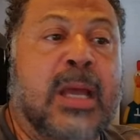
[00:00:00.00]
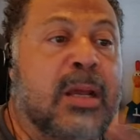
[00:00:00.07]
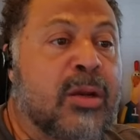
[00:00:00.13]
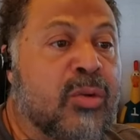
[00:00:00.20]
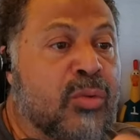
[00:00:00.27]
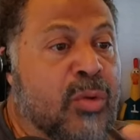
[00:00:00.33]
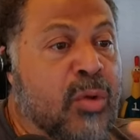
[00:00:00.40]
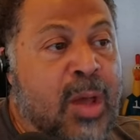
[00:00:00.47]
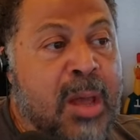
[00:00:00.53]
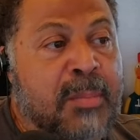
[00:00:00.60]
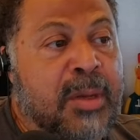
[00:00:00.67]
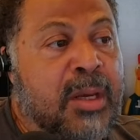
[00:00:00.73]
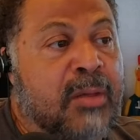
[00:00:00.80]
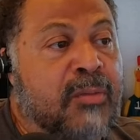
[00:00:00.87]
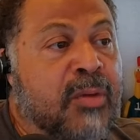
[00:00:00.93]
I don't know how
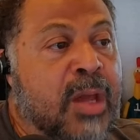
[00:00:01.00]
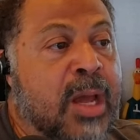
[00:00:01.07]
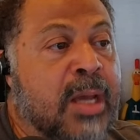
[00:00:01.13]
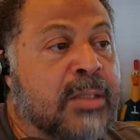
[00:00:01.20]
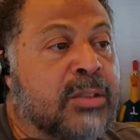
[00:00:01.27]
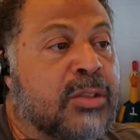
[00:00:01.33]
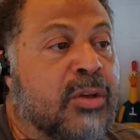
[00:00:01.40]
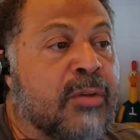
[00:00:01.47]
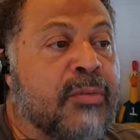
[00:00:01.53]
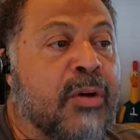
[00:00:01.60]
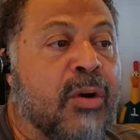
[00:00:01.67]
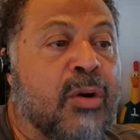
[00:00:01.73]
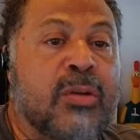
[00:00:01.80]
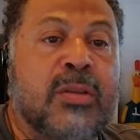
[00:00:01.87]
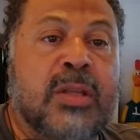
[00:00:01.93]
many of you guys have
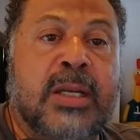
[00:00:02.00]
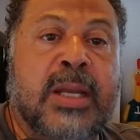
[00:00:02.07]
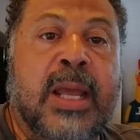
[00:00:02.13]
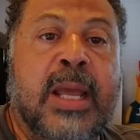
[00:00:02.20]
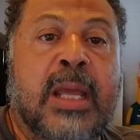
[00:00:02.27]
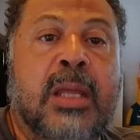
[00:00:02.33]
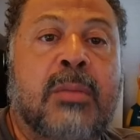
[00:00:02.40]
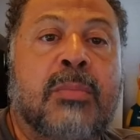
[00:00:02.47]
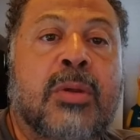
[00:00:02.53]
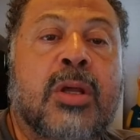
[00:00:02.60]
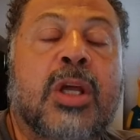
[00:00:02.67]
heard the name